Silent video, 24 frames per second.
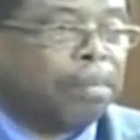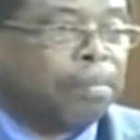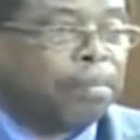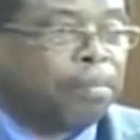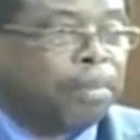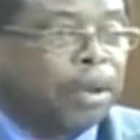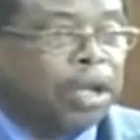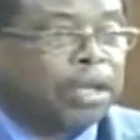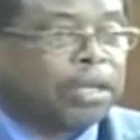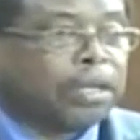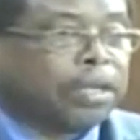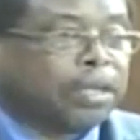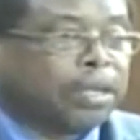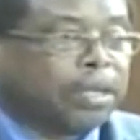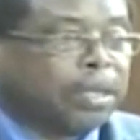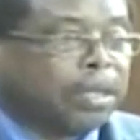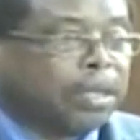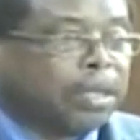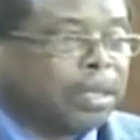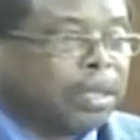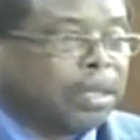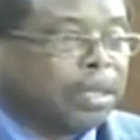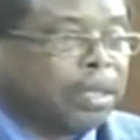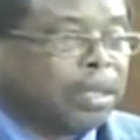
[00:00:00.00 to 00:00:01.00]
But
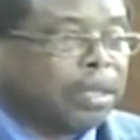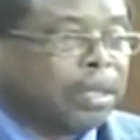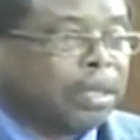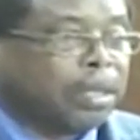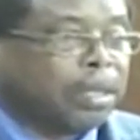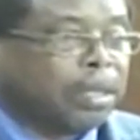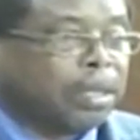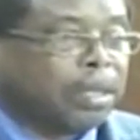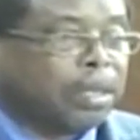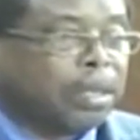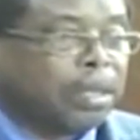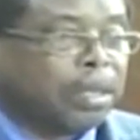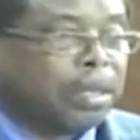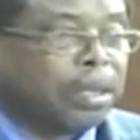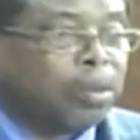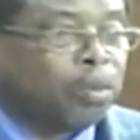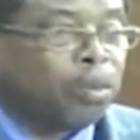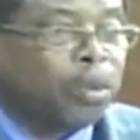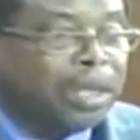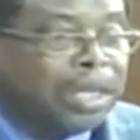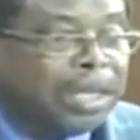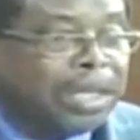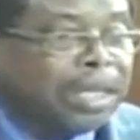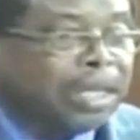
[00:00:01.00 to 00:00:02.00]

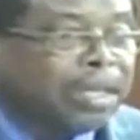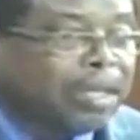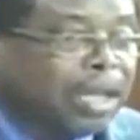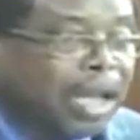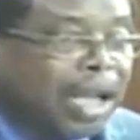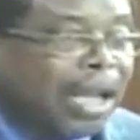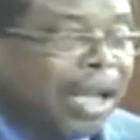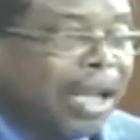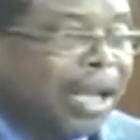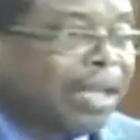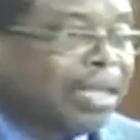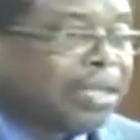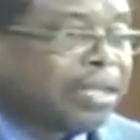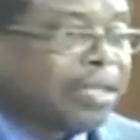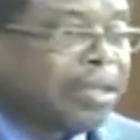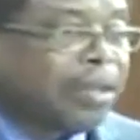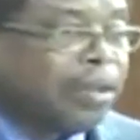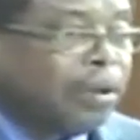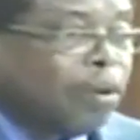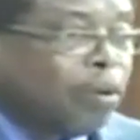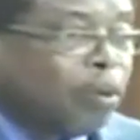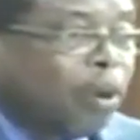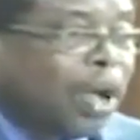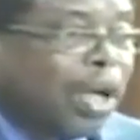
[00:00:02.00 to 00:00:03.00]
we need to ask
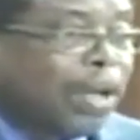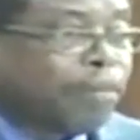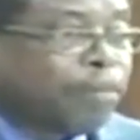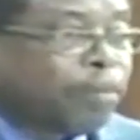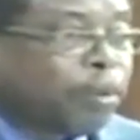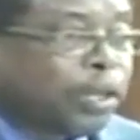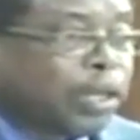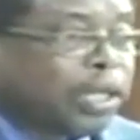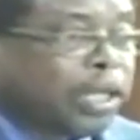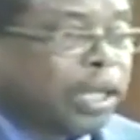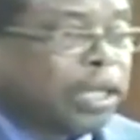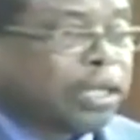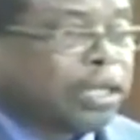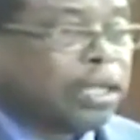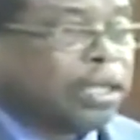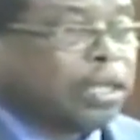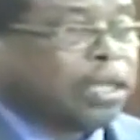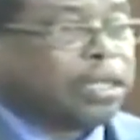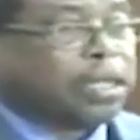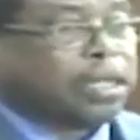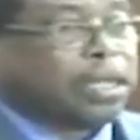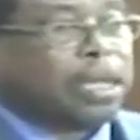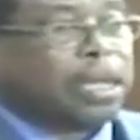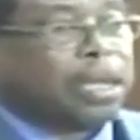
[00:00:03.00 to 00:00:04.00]
what protection
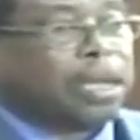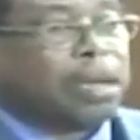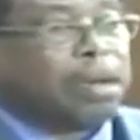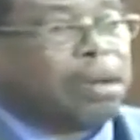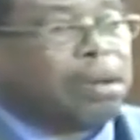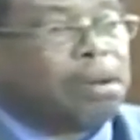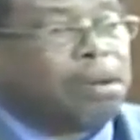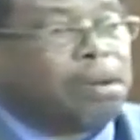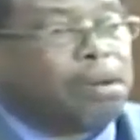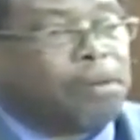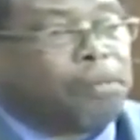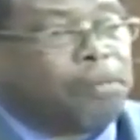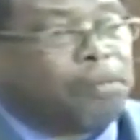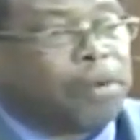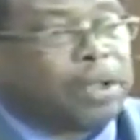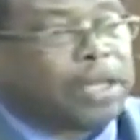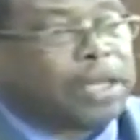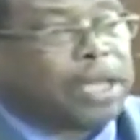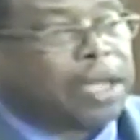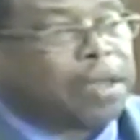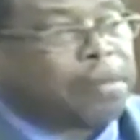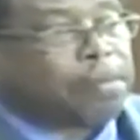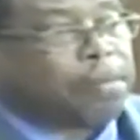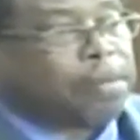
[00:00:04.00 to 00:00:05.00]
is there for
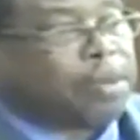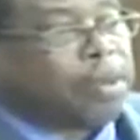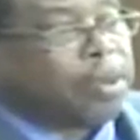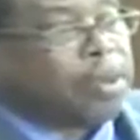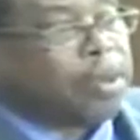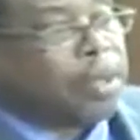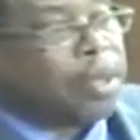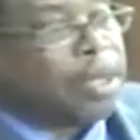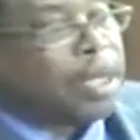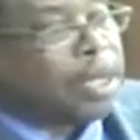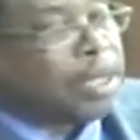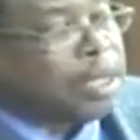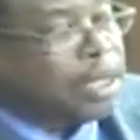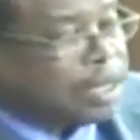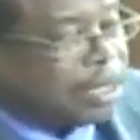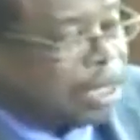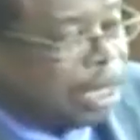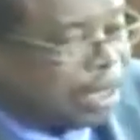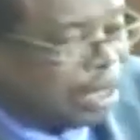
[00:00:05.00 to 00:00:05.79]
them. See, St.